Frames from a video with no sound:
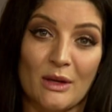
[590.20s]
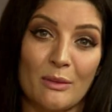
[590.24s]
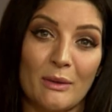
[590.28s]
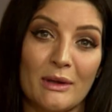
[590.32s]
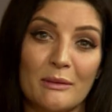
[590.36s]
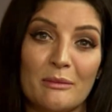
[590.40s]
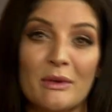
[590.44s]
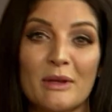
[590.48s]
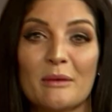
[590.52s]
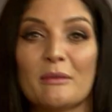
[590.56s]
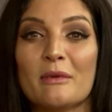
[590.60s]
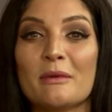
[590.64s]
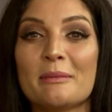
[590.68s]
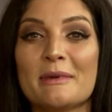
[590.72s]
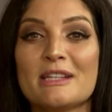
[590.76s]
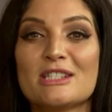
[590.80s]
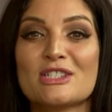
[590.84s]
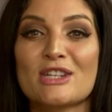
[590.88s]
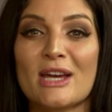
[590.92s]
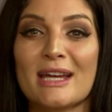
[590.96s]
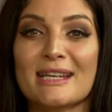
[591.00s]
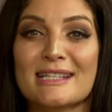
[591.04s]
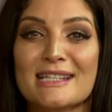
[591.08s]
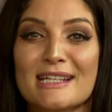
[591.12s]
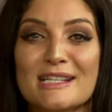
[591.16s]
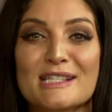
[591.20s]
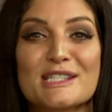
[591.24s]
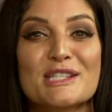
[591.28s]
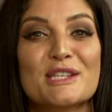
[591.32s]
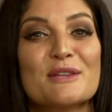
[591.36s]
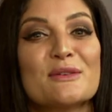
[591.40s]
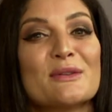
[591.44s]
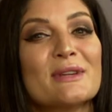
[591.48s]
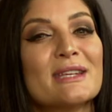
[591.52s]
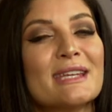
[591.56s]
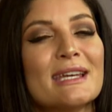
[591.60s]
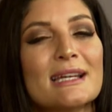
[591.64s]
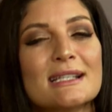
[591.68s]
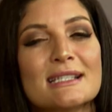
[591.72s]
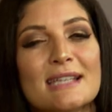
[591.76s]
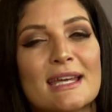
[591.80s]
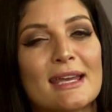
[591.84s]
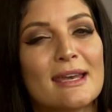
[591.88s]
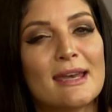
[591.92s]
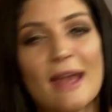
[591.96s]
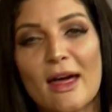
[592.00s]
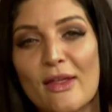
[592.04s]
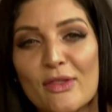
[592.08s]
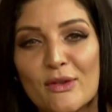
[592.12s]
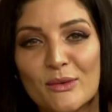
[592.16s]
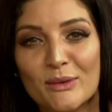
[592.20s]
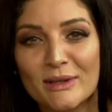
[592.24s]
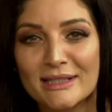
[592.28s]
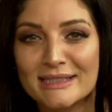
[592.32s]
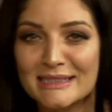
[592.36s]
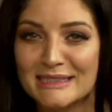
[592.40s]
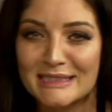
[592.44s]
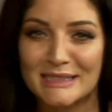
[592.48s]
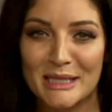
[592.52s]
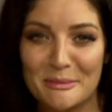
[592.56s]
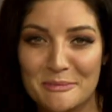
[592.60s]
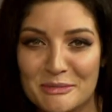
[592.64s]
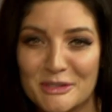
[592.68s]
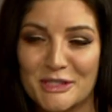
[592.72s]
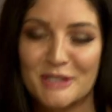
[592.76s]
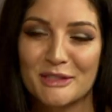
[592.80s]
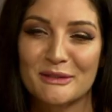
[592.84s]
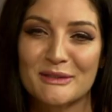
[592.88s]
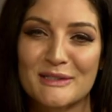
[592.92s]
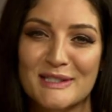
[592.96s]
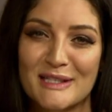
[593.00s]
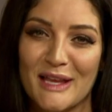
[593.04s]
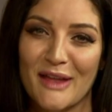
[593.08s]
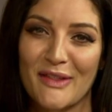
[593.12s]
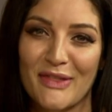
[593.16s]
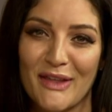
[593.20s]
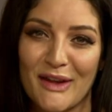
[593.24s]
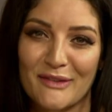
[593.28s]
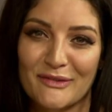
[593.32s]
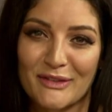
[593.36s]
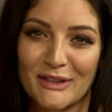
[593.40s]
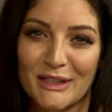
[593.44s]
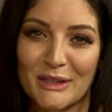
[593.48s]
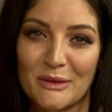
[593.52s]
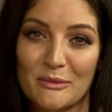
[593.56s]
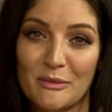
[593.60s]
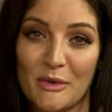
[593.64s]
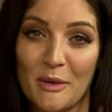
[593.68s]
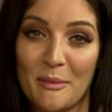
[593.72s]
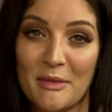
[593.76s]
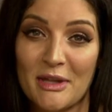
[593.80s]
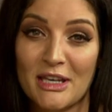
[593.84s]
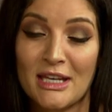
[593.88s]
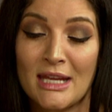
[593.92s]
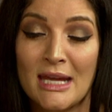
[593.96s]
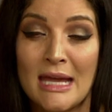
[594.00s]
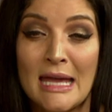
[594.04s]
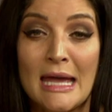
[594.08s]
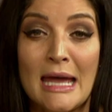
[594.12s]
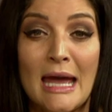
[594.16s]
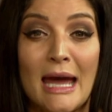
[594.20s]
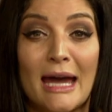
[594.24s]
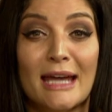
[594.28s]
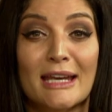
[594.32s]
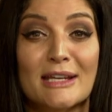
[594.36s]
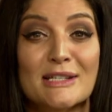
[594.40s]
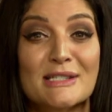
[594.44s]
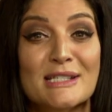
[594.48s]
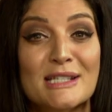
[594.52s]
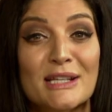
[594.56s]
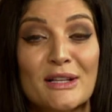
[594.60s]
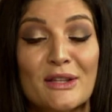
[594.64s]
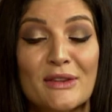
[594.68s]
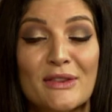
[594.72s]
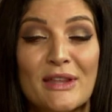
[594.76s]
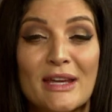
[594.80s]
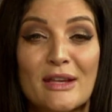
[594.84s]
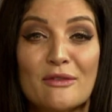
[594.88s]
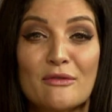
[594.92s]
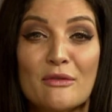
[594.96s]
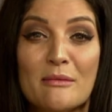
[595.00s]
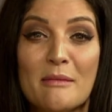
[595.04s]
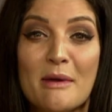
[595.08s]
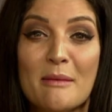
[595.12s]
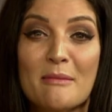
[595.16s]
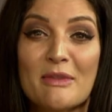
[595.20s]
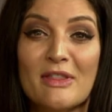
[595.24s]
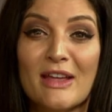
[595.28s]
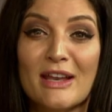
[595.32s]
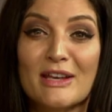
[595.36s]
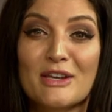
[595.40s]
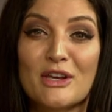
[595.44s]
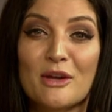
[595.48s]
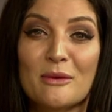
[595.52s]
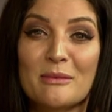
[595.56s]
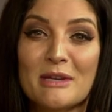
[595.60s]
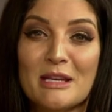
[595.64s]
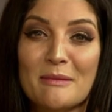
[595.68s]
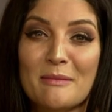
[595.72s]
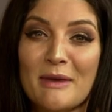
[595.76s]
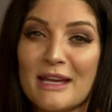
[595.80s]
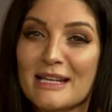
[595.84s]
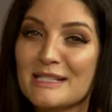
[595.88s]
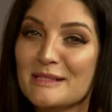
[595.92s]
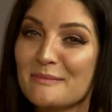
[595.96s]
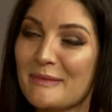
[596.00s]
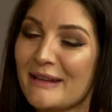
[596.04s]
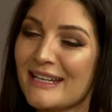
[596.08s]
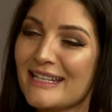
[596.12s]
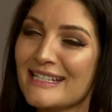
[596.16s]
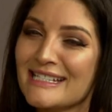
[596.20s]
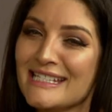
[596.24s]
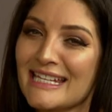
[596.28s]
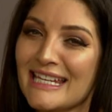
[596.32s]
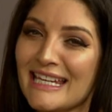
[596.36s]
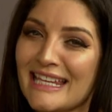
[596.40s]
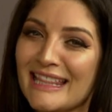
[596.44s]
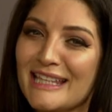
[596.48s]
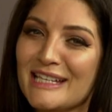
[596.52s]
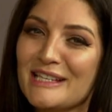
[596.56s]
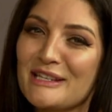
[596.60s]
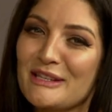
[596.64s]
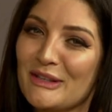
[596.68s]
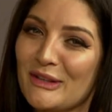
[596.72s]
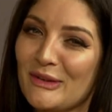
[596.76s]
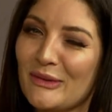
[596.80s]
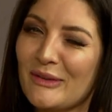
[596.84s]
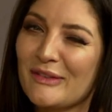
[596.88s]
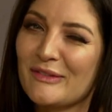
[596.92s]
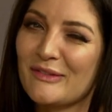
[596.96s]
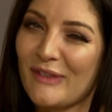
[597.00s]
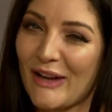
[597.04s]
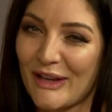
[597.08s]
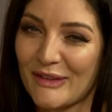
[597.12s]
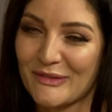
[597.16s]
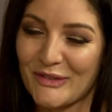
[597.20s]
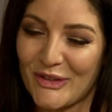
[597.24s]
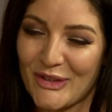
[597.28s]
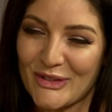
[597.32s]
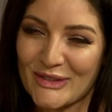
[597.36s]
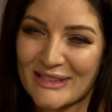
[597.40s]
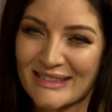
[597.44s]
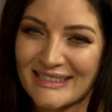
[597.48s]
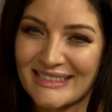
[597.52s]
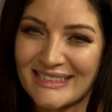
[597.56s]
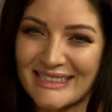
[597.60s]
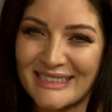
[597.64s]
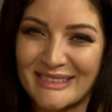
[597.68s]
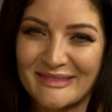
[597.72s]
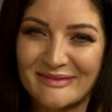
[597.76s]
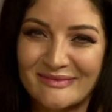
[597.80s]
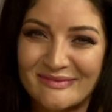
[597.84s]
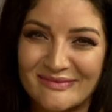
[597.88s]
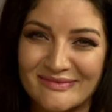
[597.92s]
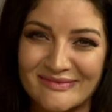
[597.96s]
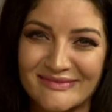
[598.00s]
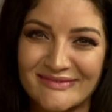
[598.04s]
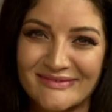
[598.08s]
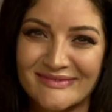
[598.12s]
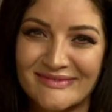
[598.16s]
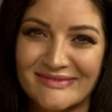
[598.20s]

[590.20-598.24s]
week when we will be chatting to yet another exceptional South African woman. And until then, remember that nobody makes better tea than you and Five Roses.